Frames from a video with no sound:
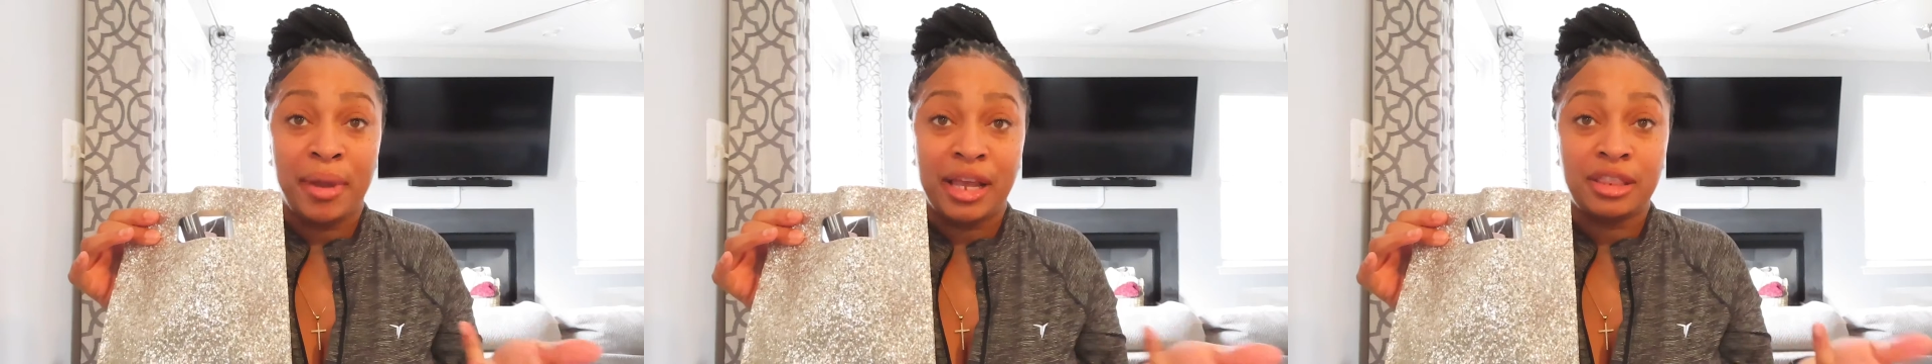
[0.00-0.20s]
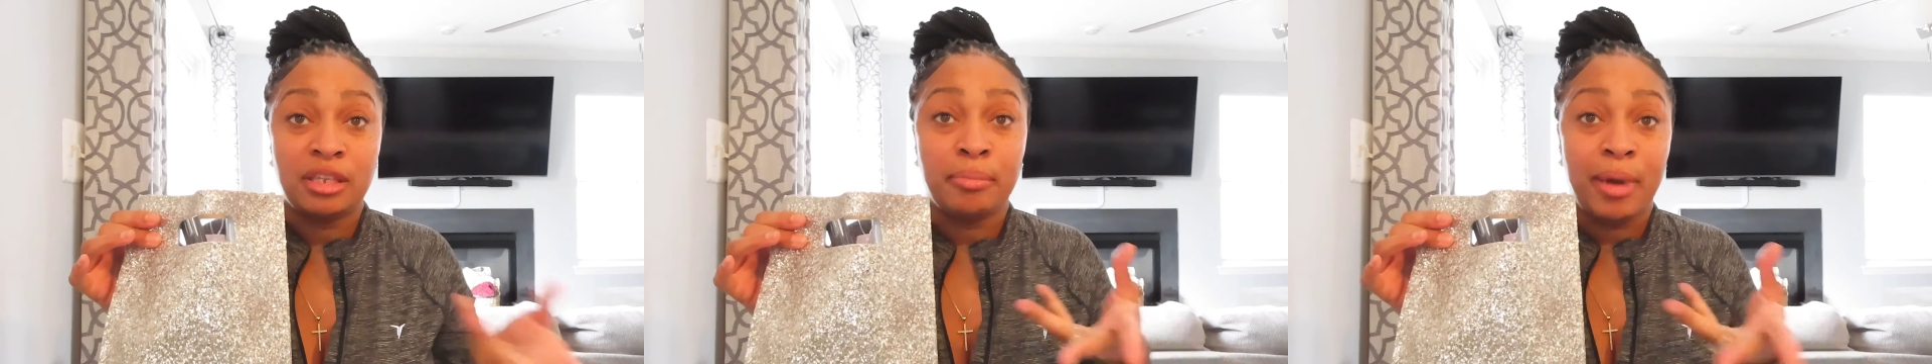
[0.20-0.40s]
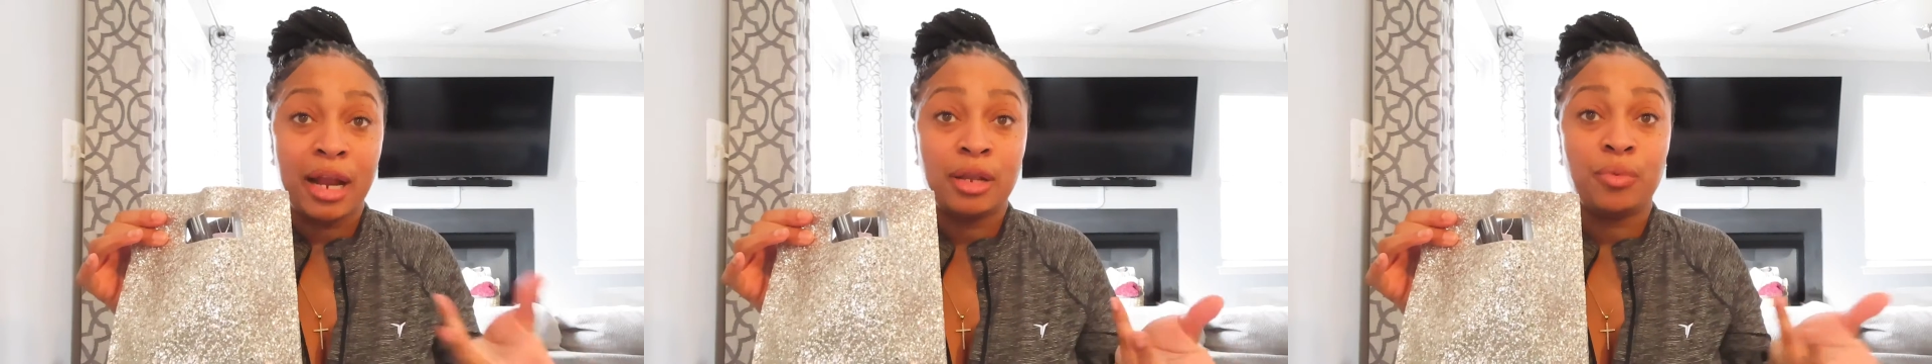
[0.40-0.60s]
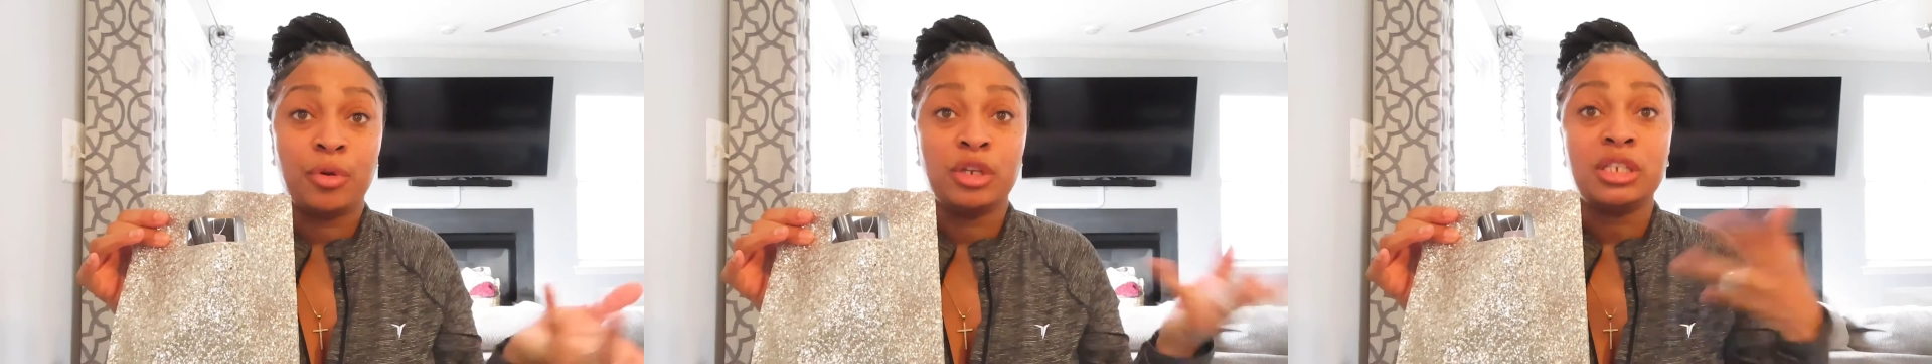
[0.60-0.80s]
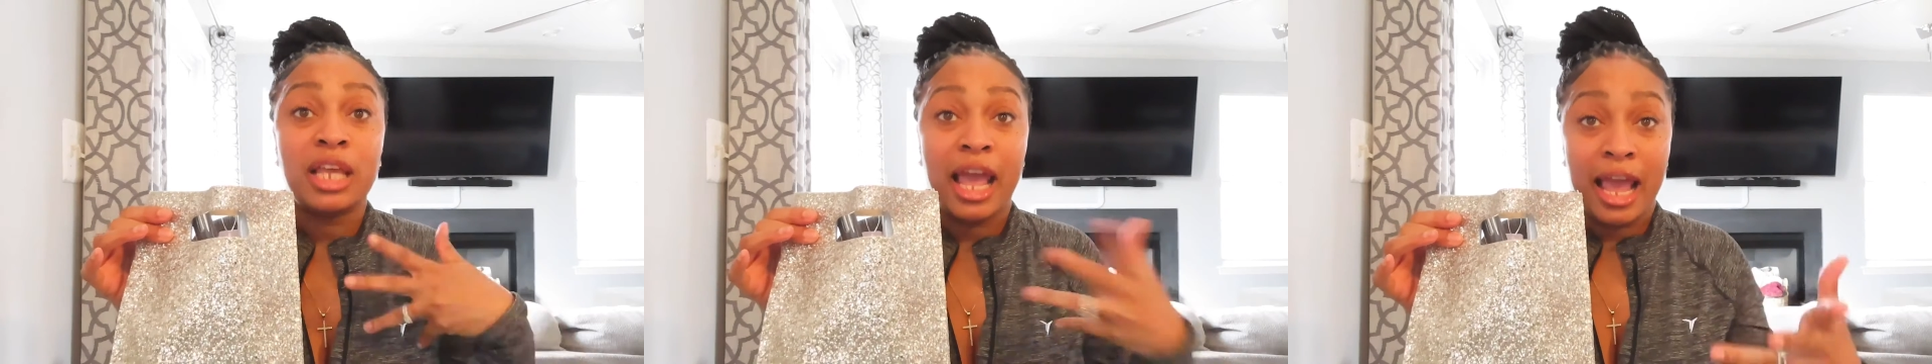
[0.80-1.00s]
Bath and Body
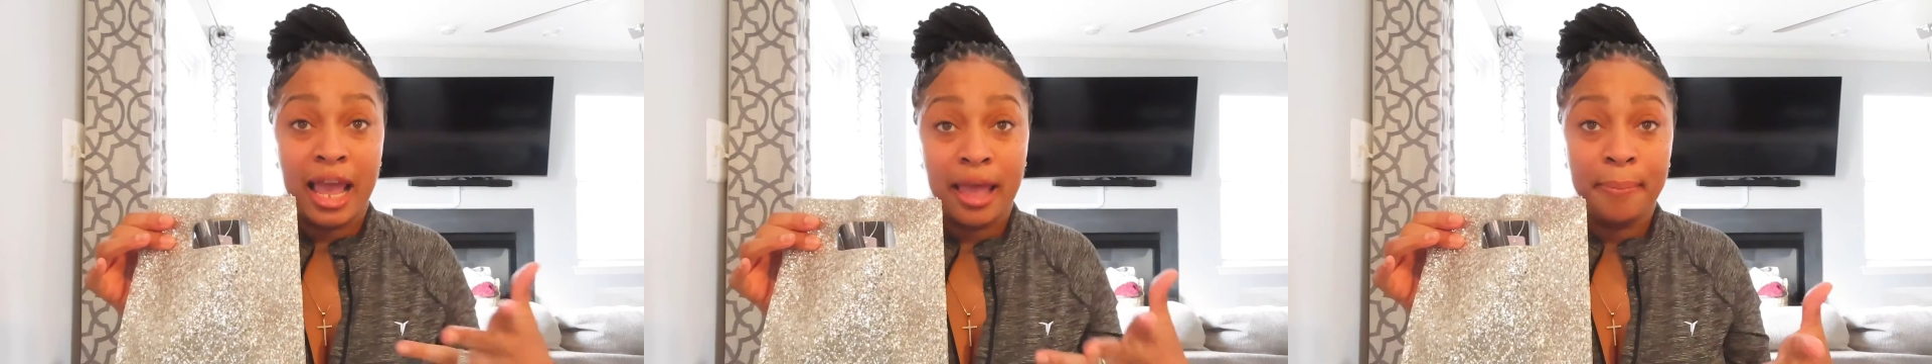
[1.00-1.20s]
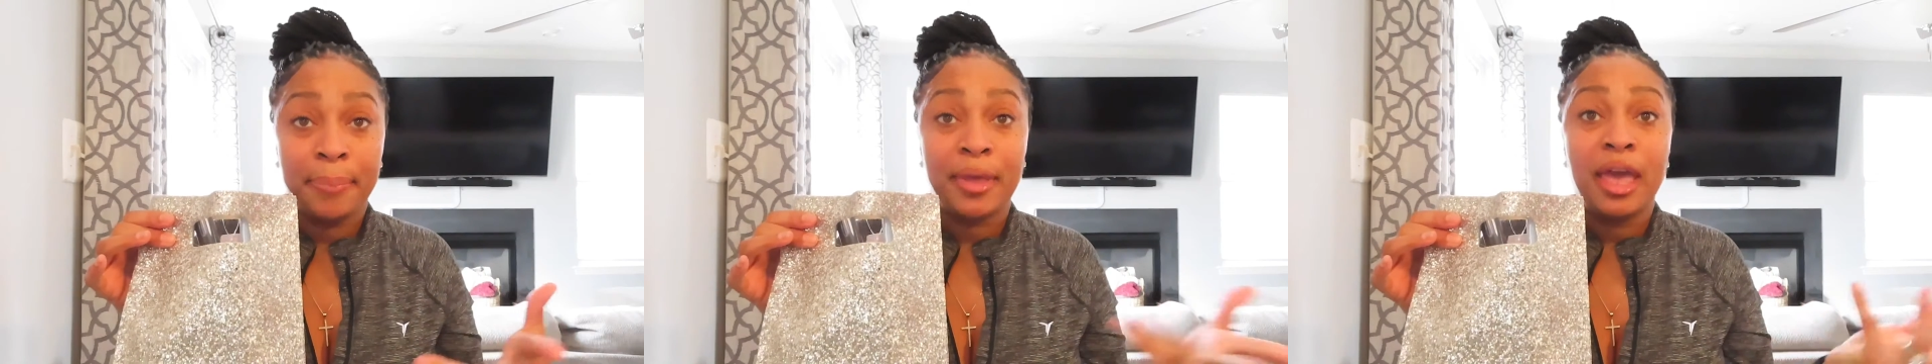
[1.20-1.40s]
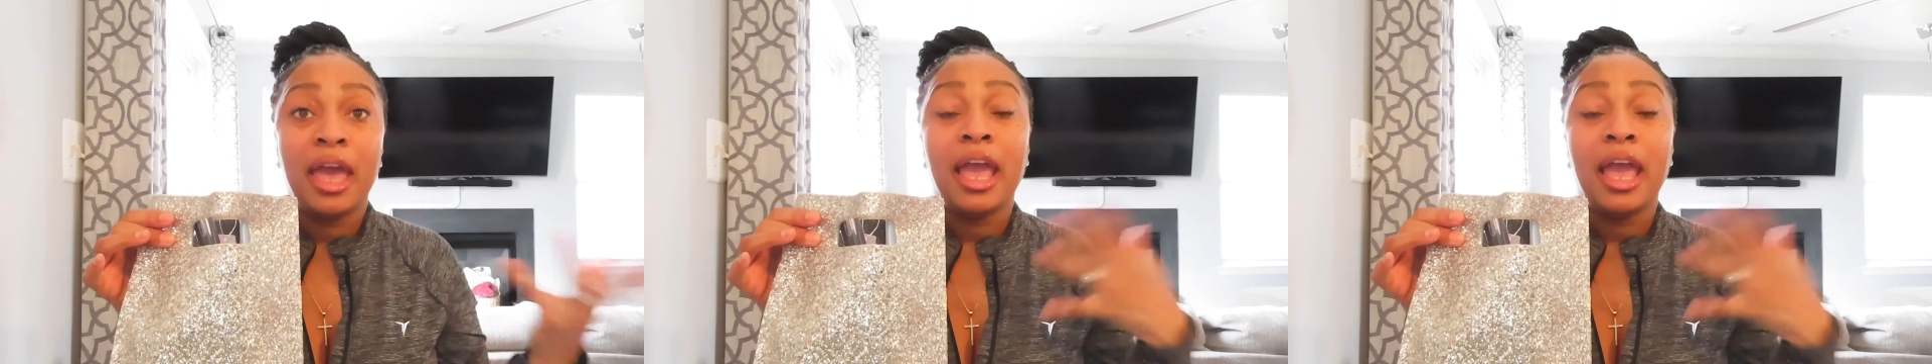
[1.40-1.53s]
Works app